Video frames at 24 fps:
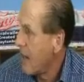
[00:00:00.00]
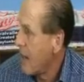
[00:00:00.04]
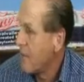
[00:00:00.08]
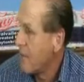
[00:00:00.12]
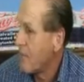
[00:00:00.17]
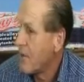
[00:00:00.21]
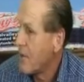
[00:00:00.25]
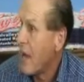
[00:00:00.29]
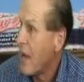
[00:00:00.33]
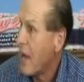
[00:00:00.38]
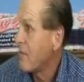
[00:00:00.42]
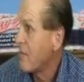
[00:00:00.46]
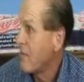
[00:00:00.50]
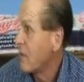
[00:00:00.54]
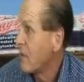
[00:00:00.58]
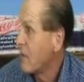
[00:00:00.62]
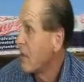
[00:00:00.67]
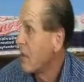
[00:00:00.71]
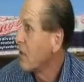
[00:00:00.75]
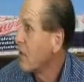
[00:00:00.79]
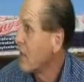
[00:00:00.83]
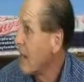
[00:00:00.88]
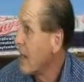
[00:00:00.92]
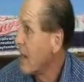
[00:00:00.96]
And we're not
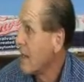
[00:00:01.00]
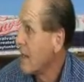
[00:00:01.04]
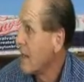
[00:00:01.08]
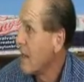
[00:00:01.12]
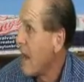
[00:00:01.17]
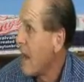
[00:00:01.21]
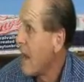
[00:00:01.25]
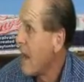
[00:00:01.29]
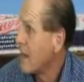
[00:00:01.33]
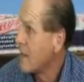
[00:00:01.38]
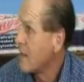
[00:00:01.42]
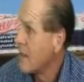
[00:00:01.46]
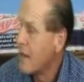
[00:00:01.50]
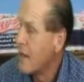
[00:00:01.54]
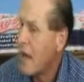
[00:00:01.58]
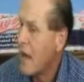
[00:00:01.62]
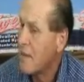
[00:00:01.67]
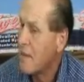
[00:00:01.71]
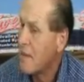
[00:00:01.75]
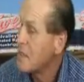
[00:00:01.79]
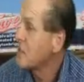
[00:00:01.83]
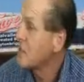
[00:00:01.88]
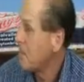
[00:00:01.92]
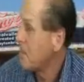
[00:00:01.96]
even looking at that. And
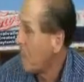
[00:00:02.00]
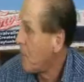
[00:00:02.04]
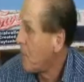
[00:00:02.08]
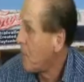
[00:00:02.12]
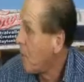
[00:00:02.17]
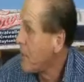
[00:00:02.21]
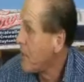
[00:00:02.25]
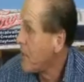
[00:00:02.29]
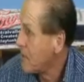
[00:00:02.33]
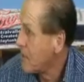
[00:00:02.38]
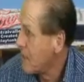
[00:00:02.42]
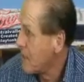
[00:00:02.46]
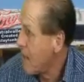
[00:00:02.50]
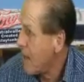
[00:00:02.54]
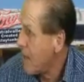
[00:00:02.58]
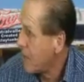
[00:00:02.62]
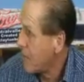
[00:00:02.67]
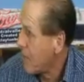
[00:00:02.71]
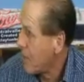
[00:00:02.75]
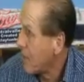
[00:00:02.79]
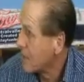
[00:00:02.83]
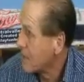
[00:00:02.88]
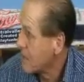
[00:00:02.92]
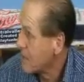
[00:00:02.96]
I'm disappointed in
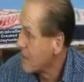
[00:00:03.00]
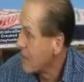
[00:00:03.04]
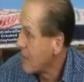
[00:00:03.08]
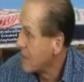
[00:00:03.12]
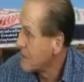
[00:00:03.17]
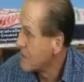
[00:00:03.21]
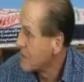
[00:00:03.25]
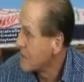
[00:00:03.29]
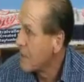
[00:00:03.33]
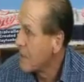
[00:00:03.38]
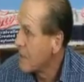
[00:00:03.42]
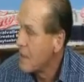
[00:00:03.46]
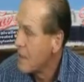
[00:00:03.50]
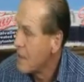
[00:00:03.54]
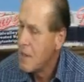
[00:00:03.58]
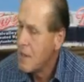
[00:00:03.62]
that process.